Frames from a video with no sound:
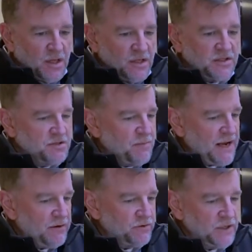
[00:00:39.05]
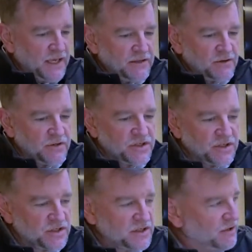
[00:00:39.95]
this is mild
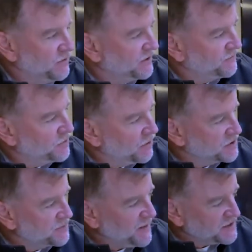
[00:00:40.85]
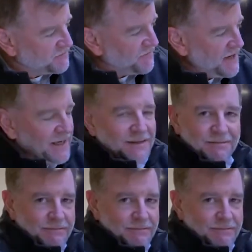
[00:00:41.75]
A36 steel, and if you don't specify,